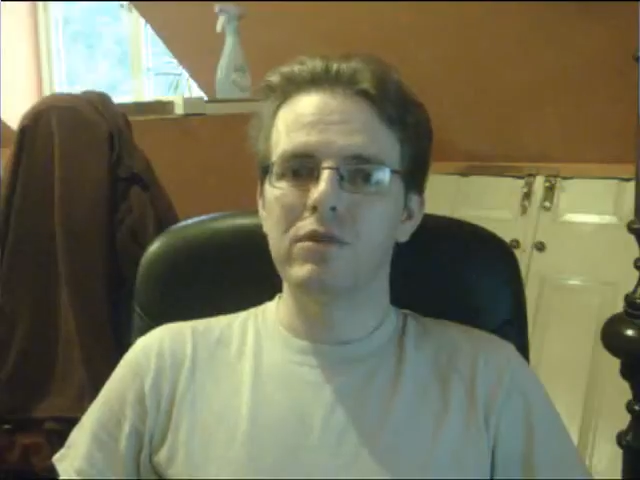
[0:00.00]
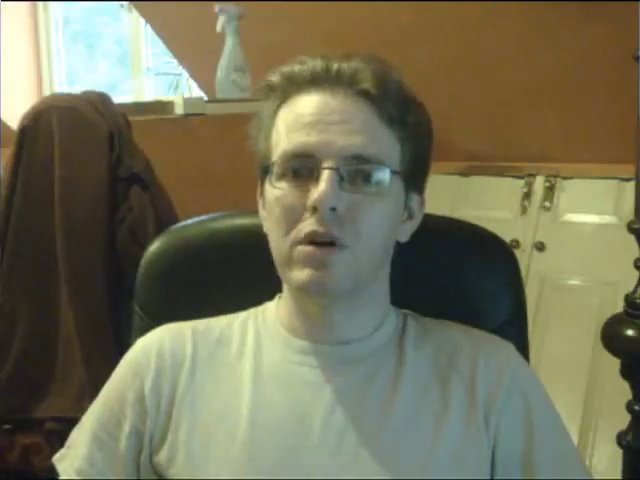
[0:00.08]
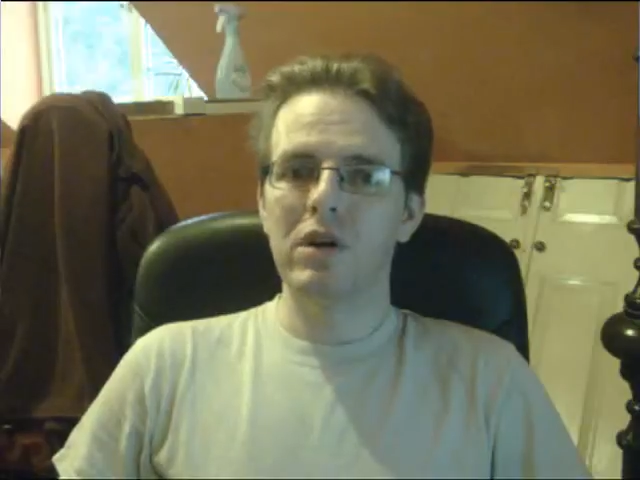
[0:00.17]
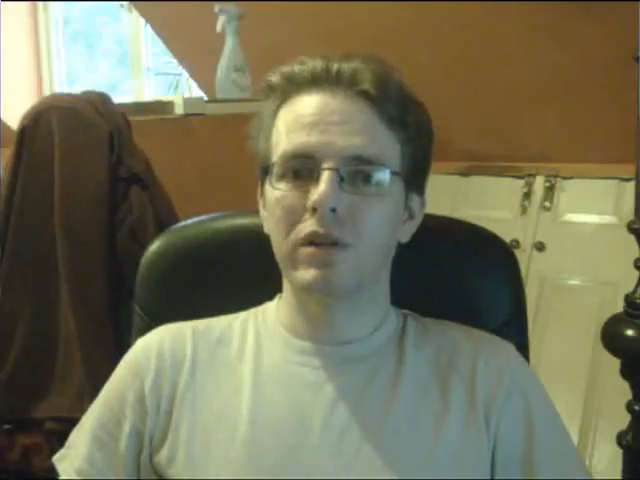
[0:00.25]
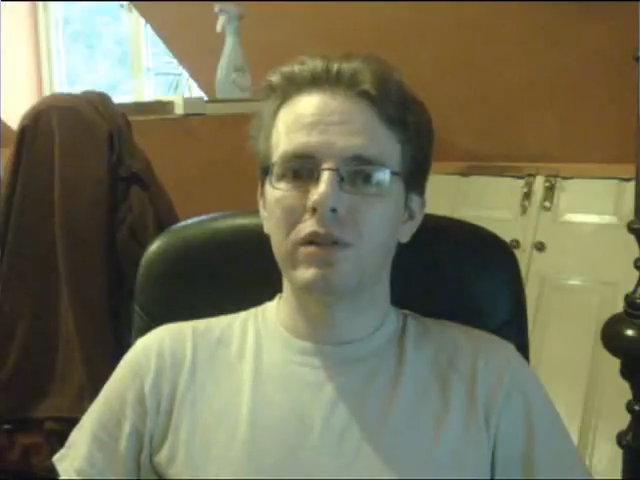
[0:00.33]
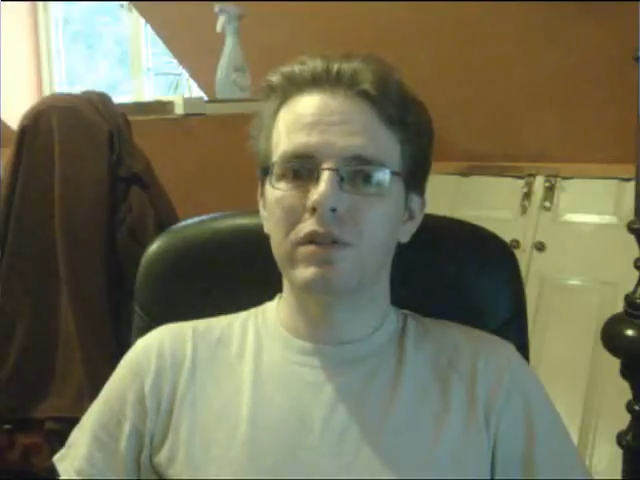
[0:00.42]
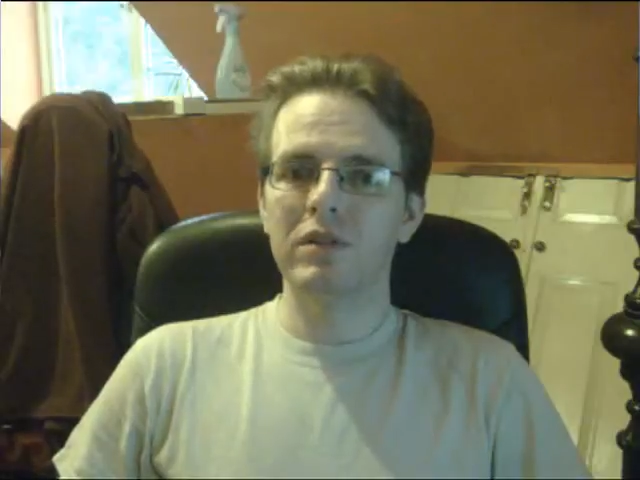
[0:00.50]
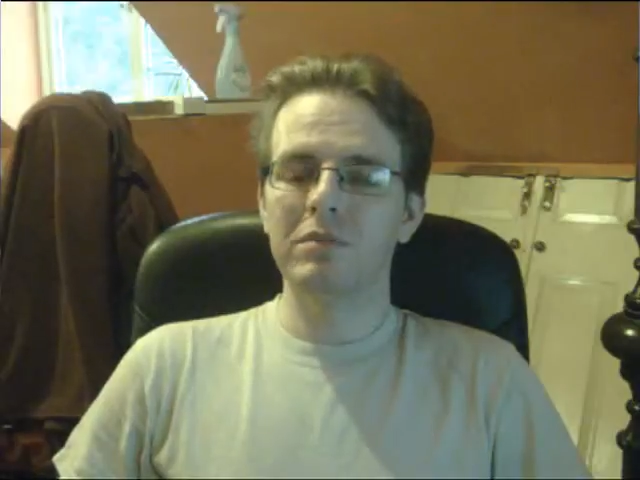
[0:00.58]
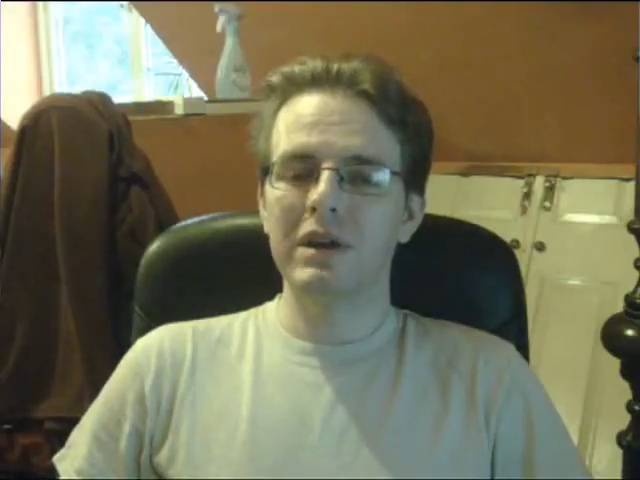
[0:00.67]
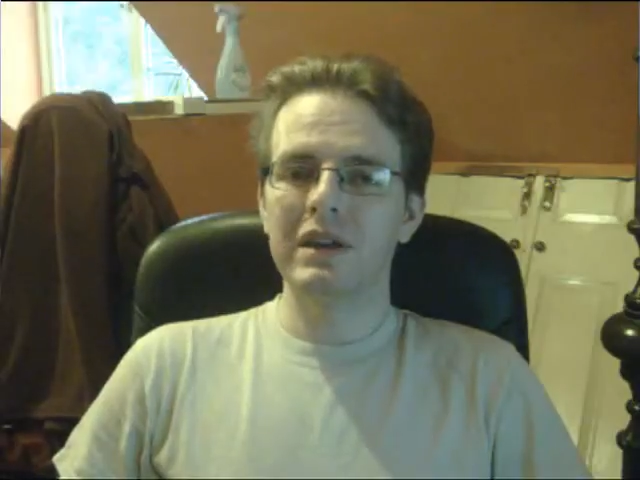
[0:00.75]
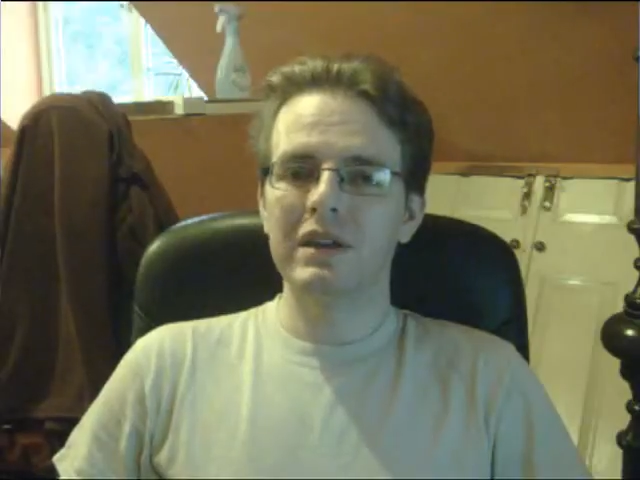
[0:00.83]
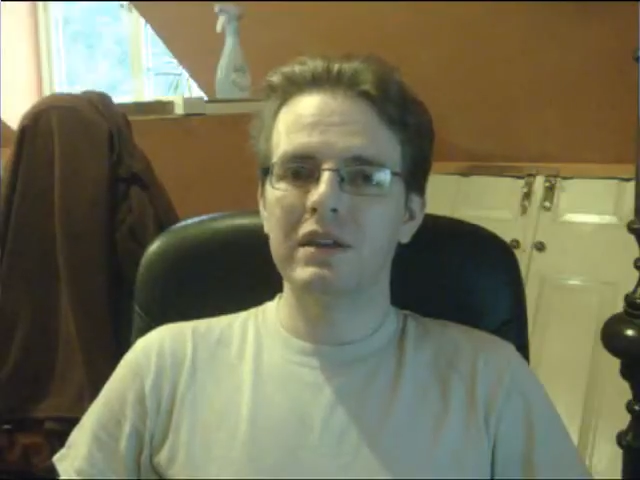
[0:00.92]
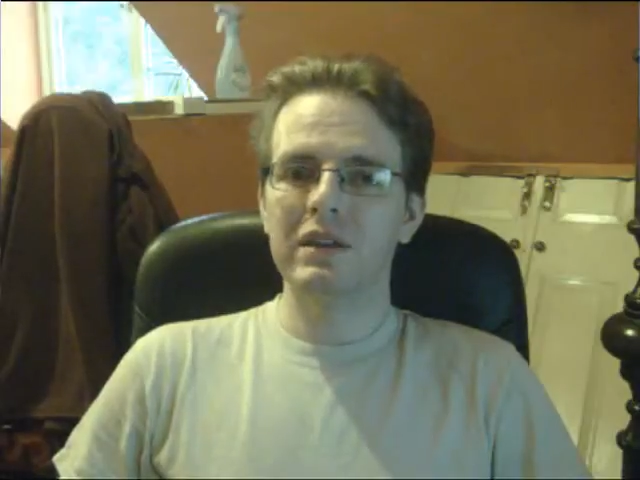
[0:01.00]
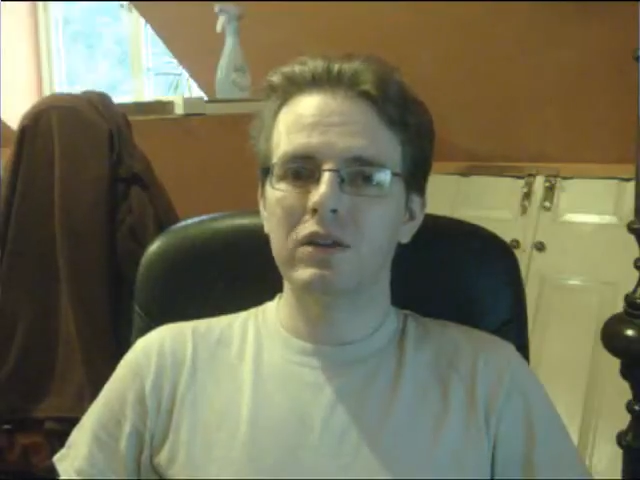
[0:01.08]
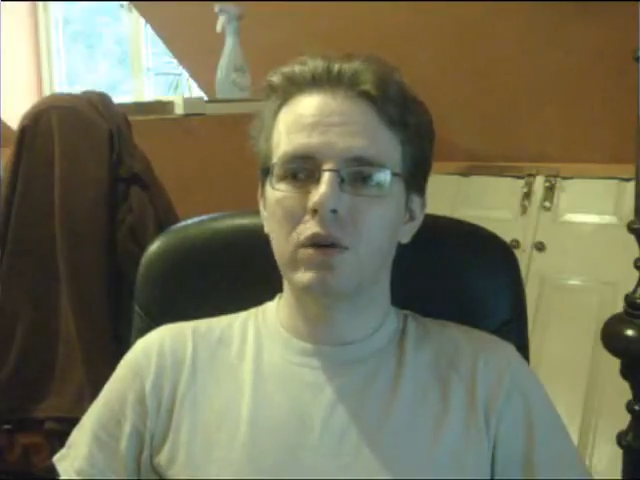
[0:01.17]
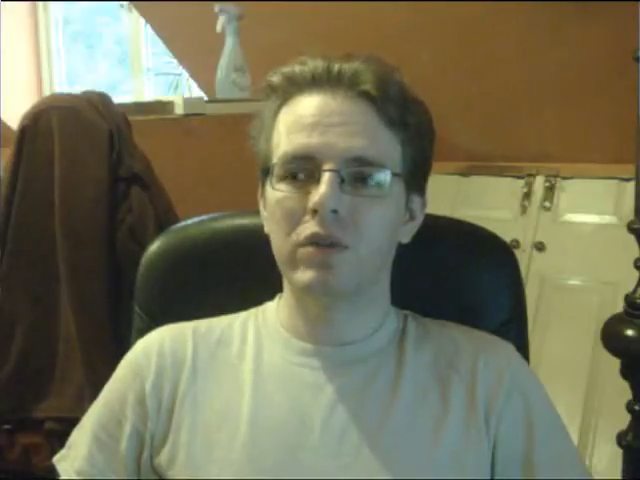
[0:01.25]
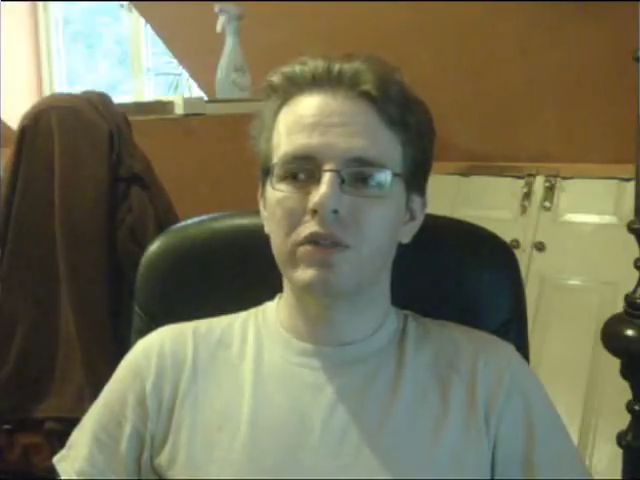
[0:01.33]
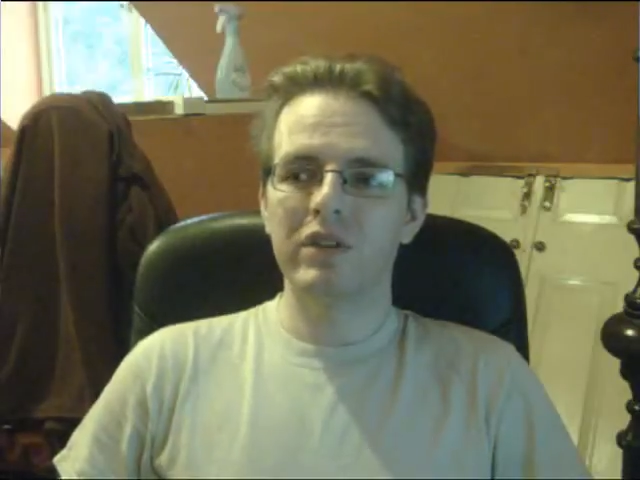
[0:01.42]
rather than making